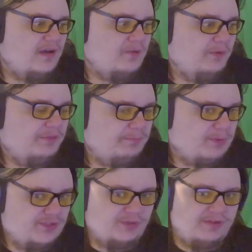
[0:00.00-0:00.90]
with
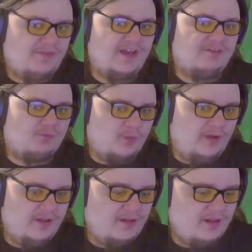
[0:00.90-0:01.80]
Persona 5
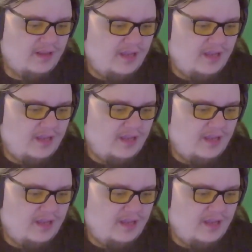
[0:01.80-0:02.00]
Royal,